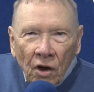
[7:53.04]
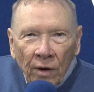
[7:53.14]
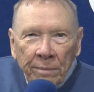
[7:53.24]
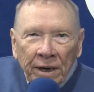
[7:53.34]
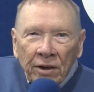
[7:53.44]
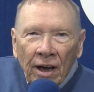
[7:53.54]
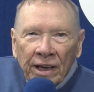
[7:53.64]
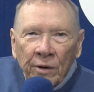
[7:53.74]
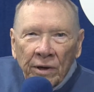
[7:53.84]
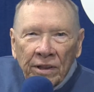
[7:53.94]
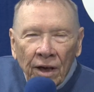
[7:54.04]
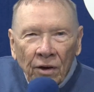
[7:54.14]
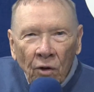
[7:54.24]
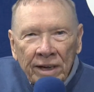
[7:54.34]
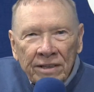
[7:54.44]
So we've been talking with uh,
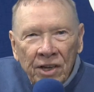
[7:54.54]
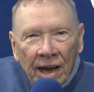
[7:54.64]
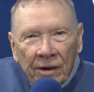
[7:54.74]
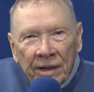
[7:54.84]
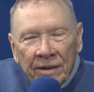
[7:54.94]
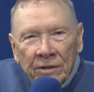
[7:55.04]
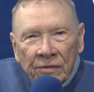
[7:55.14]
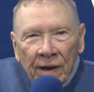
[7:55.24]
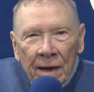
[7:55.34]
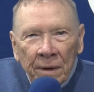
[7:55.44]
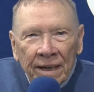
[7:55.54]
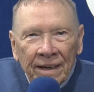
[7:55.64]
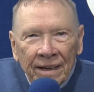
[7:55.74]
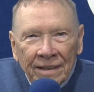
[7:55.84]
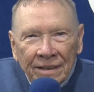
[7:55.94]
Lloyd Syron, whose
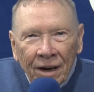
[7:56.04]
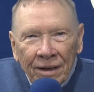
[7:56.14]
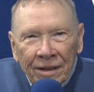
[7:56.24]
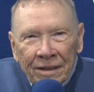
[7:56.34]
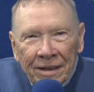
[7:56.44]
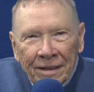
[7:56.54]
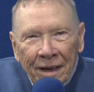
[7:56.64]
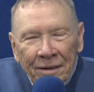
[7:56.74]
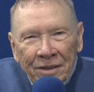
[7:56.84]
family uh, started the uh,